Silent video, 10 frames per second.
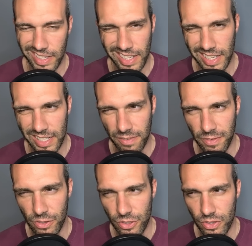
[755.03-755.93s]

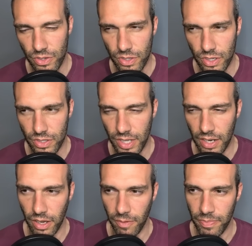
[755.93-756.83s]
Confusion users. I don't
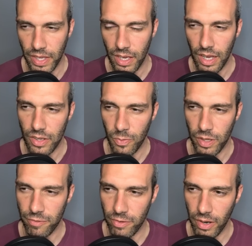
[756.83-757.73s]
know. With
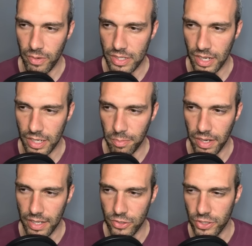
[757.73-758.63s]
Ferret with Sucker
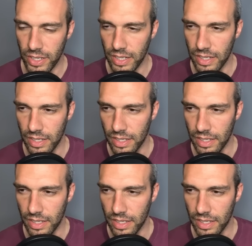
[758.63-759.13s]
Punch and